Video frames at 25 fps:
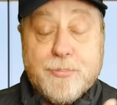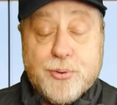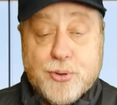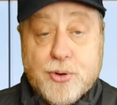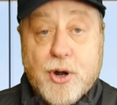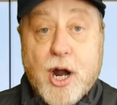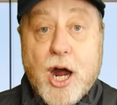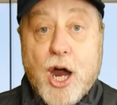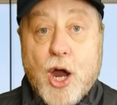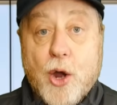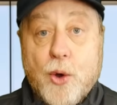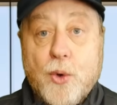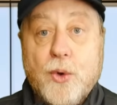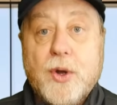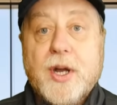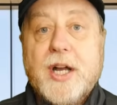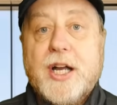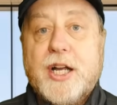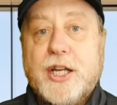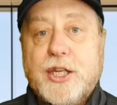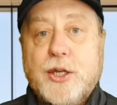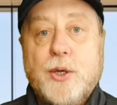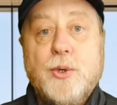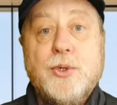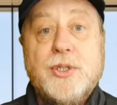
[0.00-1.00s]
Pro
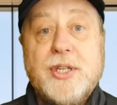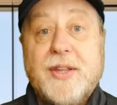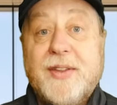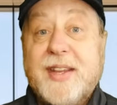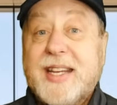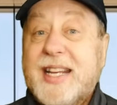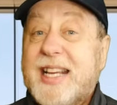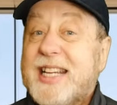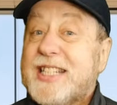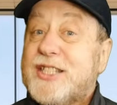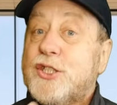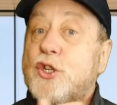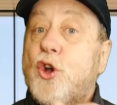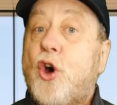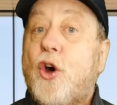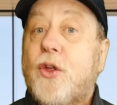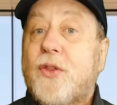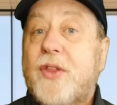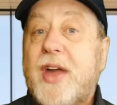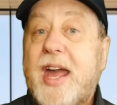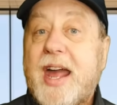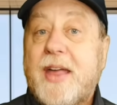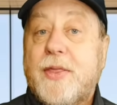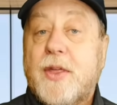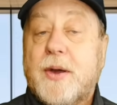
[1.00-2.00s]
using it. It's not
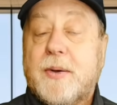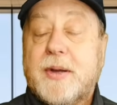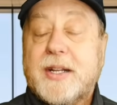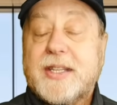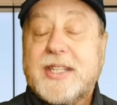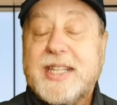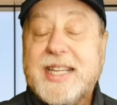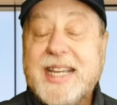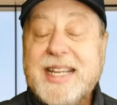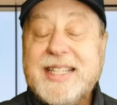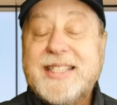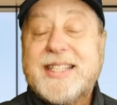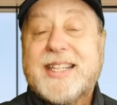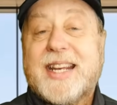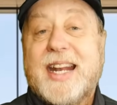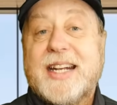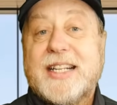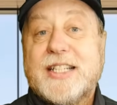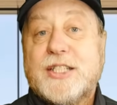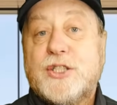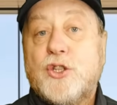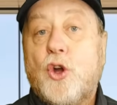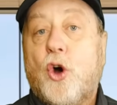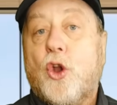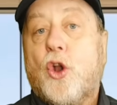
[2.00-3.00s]
there. The interconnect
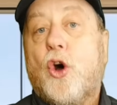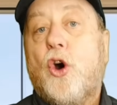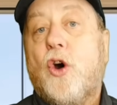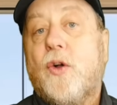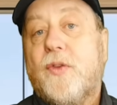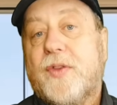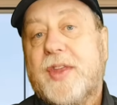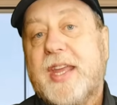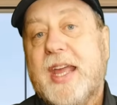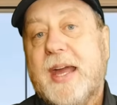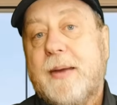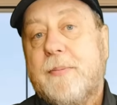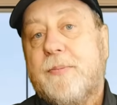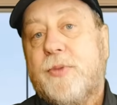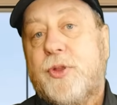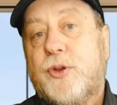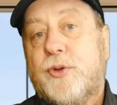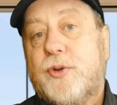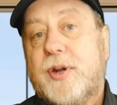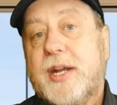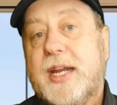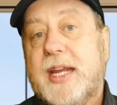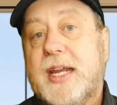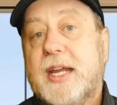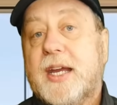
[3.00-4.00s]
is not on the
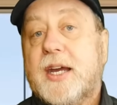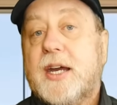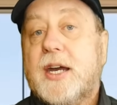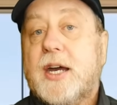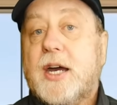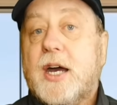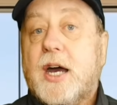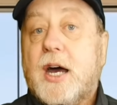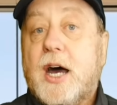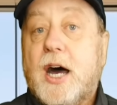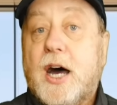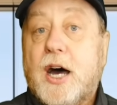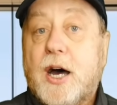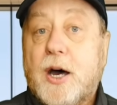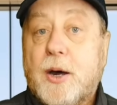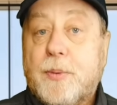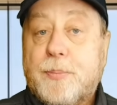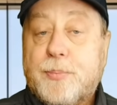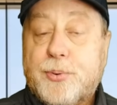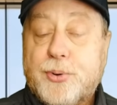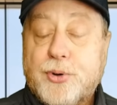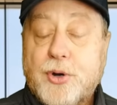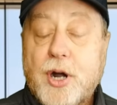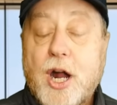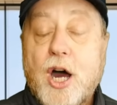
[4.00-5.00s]
M3
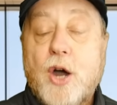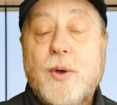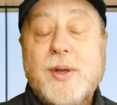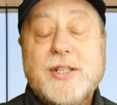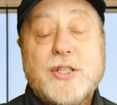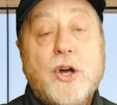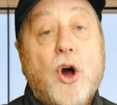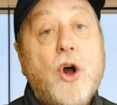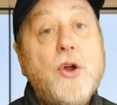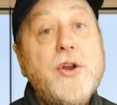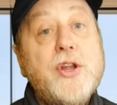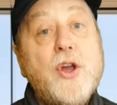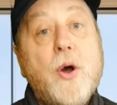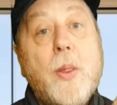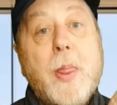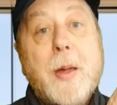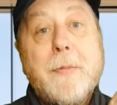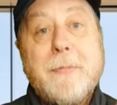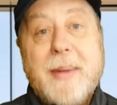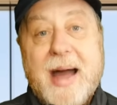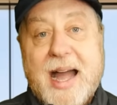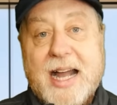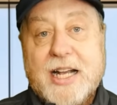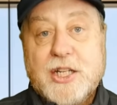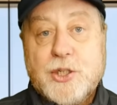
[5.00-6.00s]
Pro. It's only on the
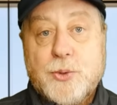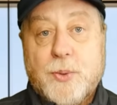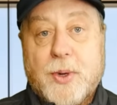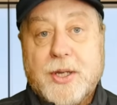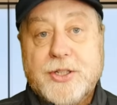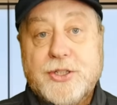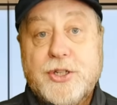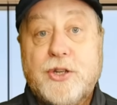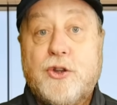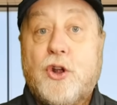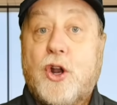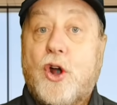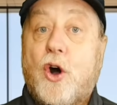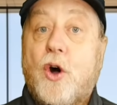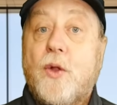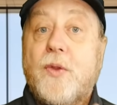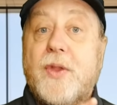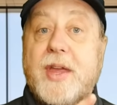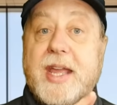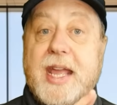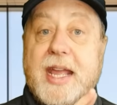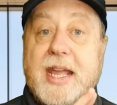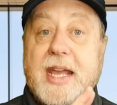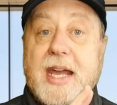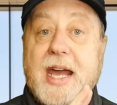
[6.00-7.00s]
Max one. So you've got it on
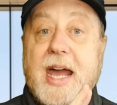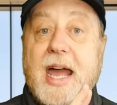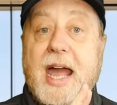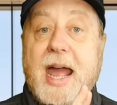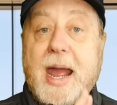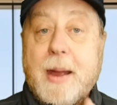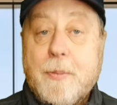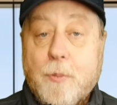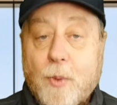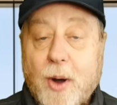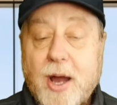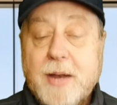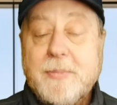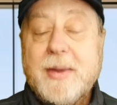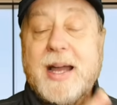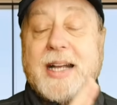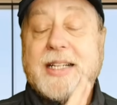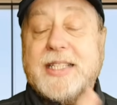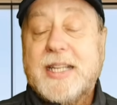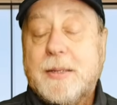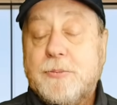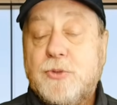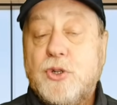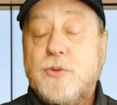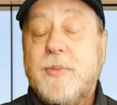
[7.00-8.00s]
the M1 Max,
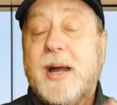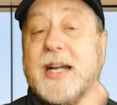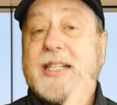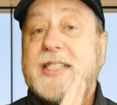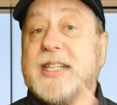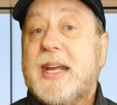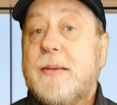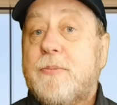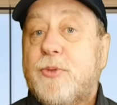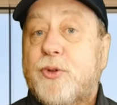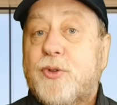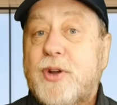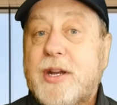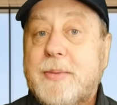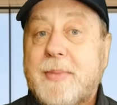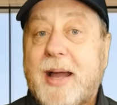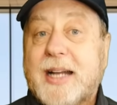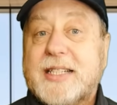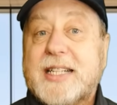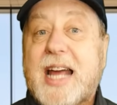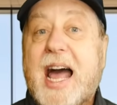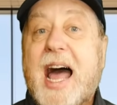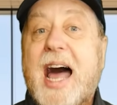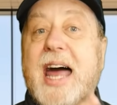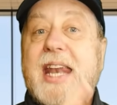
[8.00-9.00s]
the M2 Max, and the M3
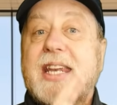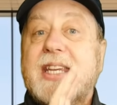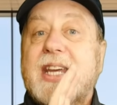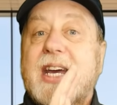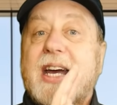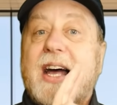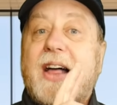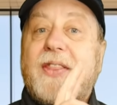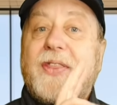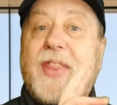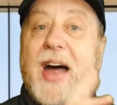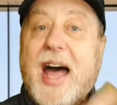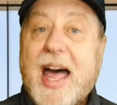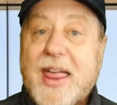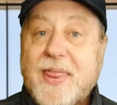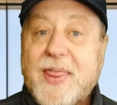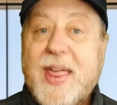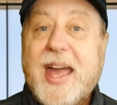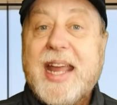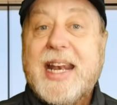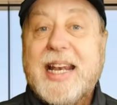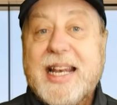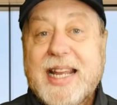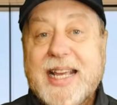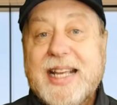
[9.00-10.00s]
Max. And that
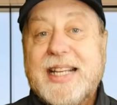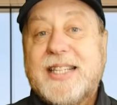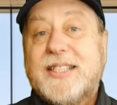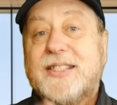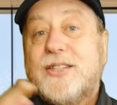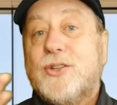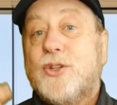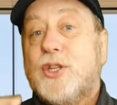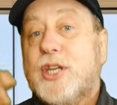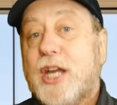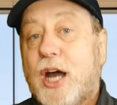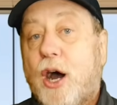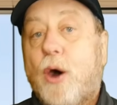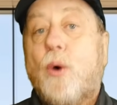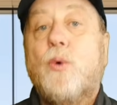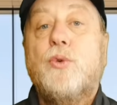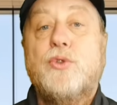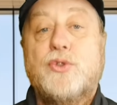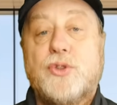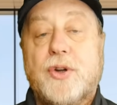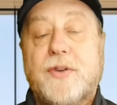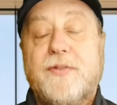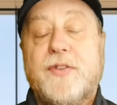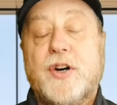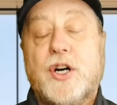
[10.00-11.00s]
then leads to the
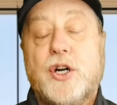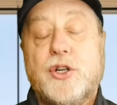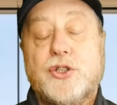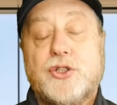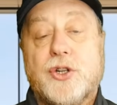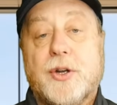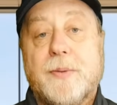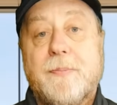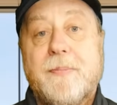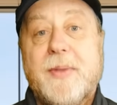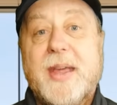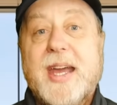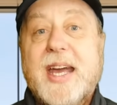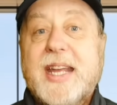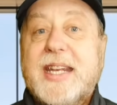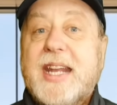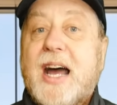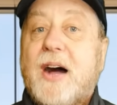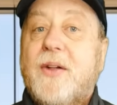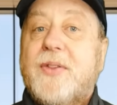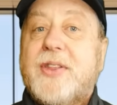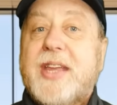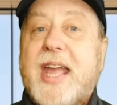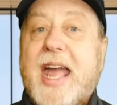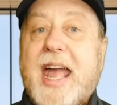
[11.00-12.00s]
Ultra version.
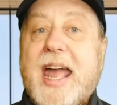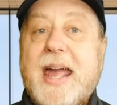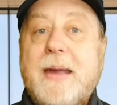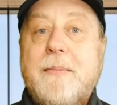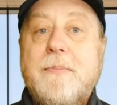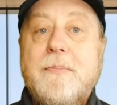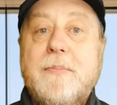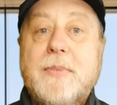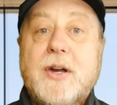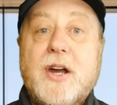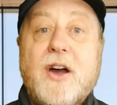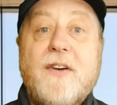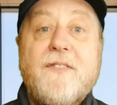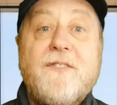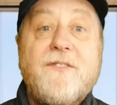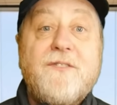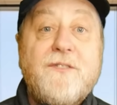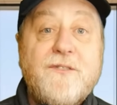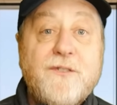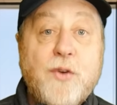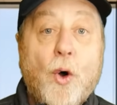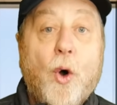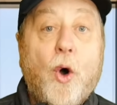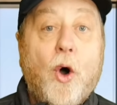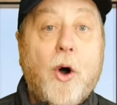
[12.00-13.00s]
Now, the
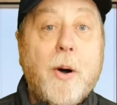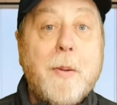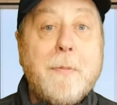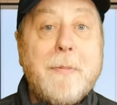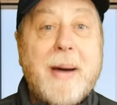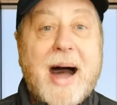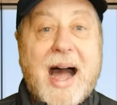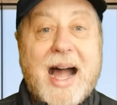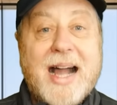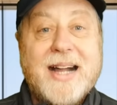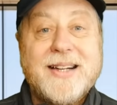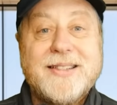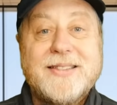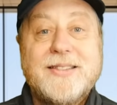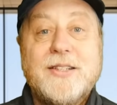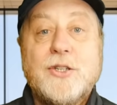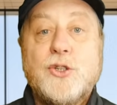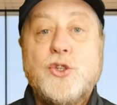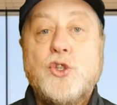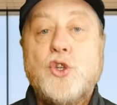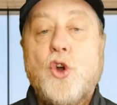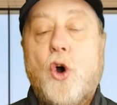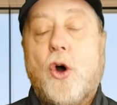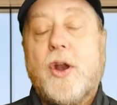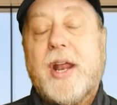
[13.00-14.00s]
M4 Max does
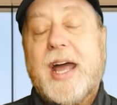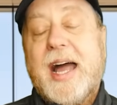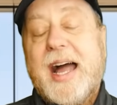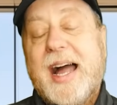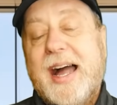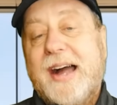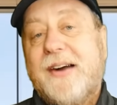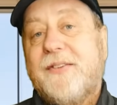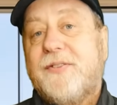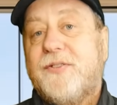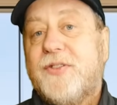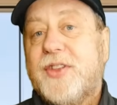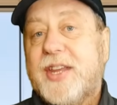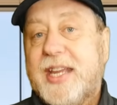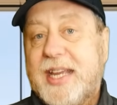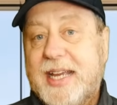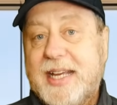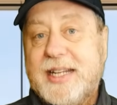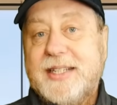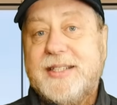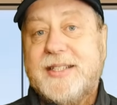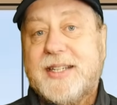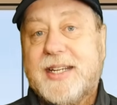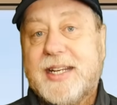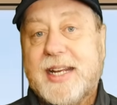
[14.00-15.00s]
not have the
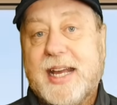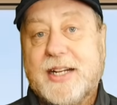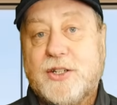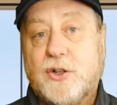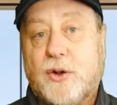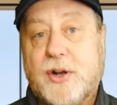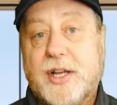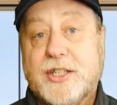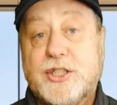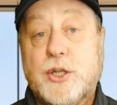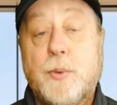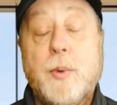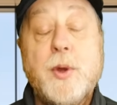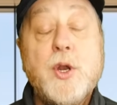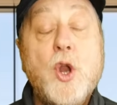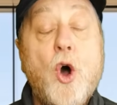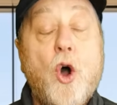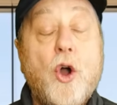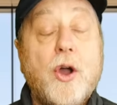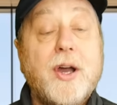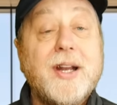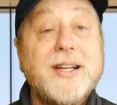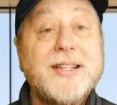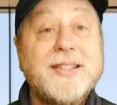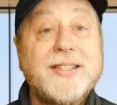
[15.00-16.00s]
interconnect on it. So we're
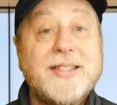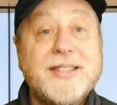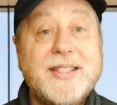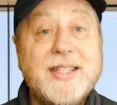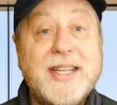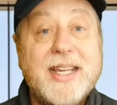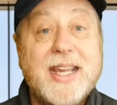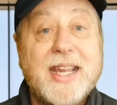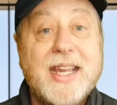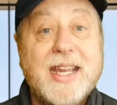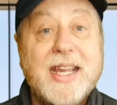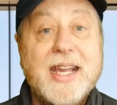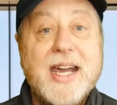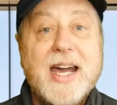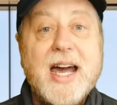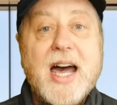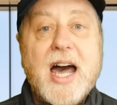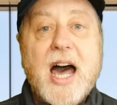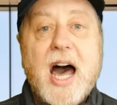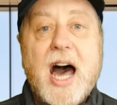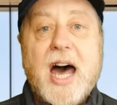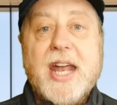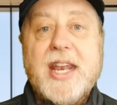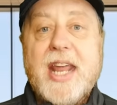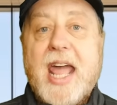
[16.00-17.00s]
not going to see
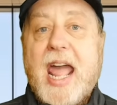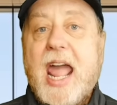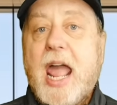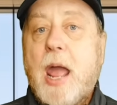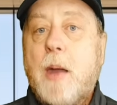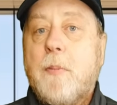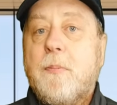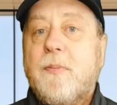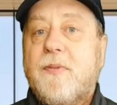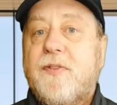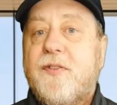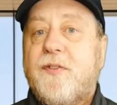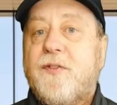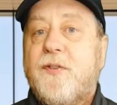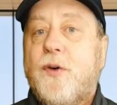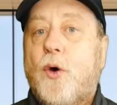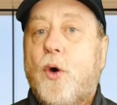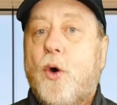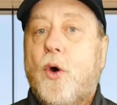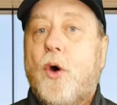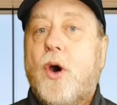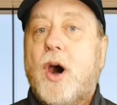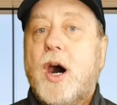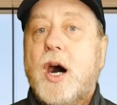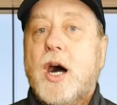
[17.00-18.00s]
an
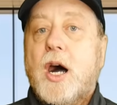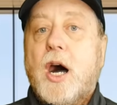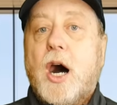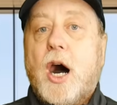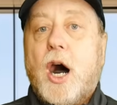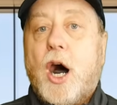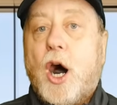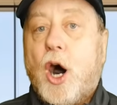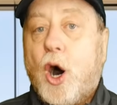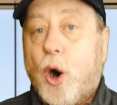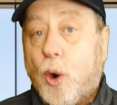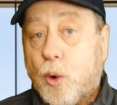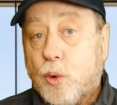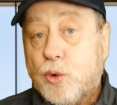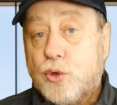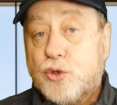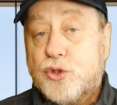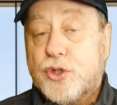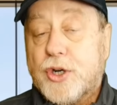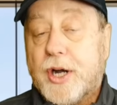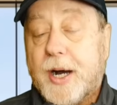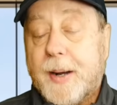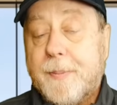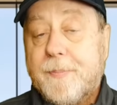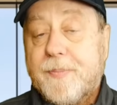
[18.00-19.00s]
M4
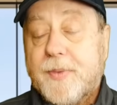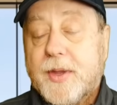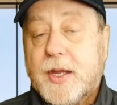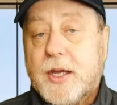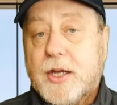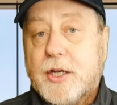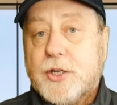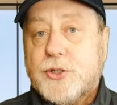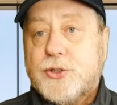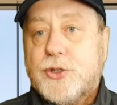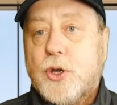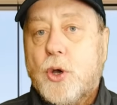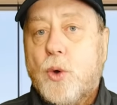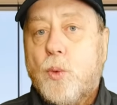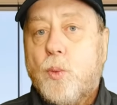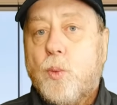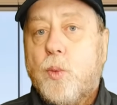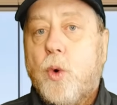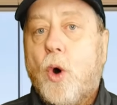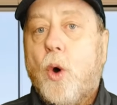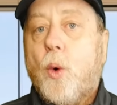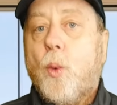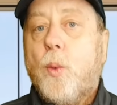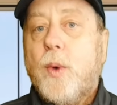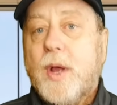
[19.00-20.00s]
Ultra. So
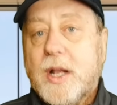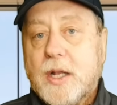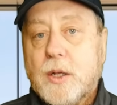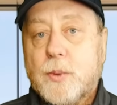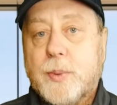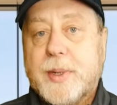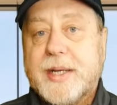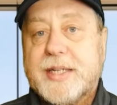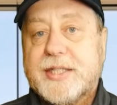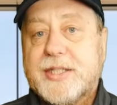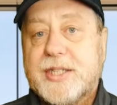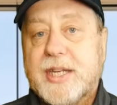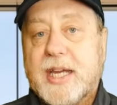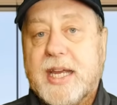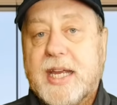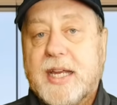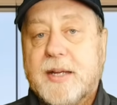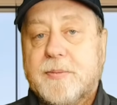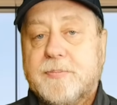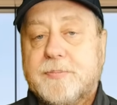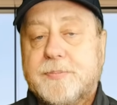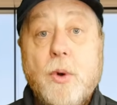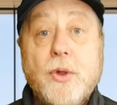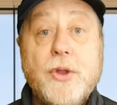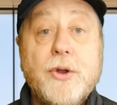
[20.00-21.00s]
what will we see?
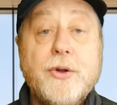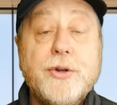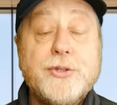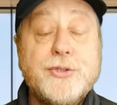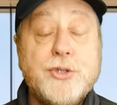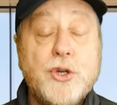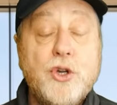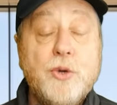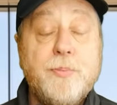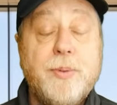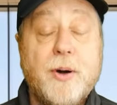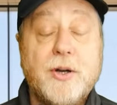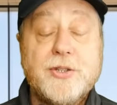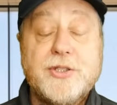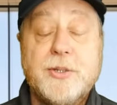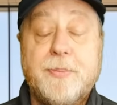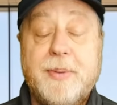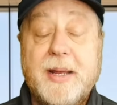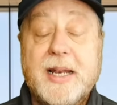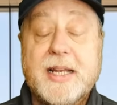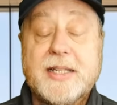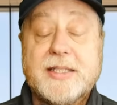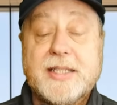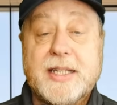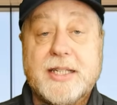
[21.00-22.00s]
Well, there are two
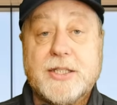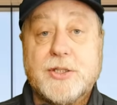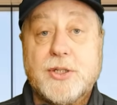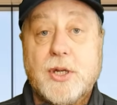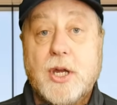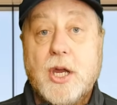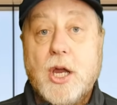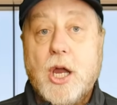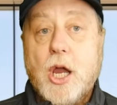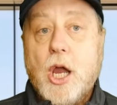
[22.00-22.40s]
possibilities.